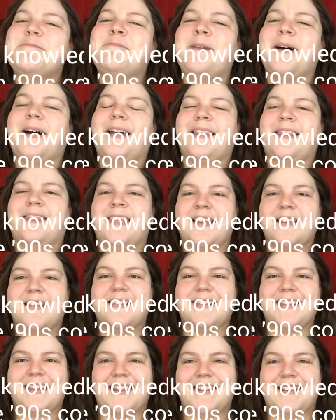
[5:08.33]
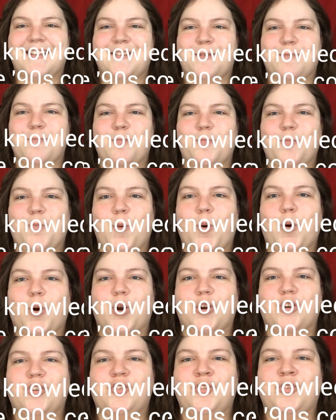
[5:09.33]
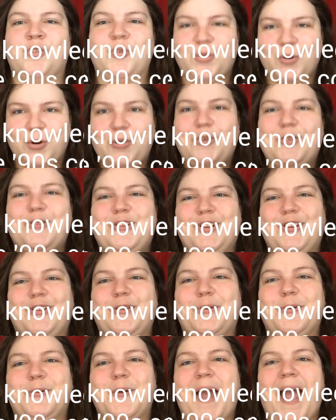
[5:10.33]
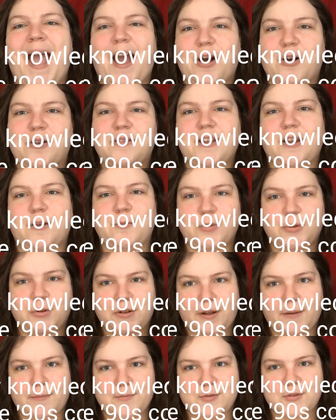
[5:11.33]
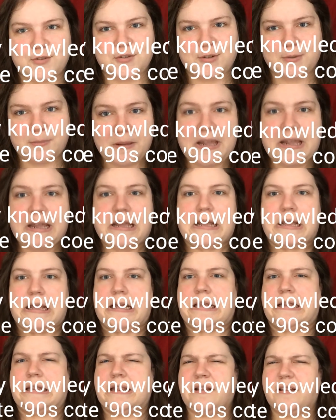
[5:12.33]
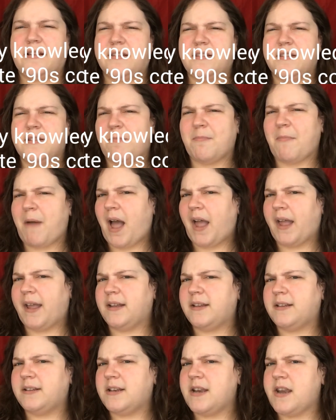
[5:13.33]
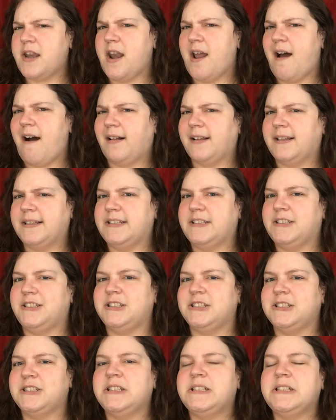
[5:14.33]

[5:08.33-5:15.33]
But this is more true to how Deadpool comes to be, at least to my knowledge.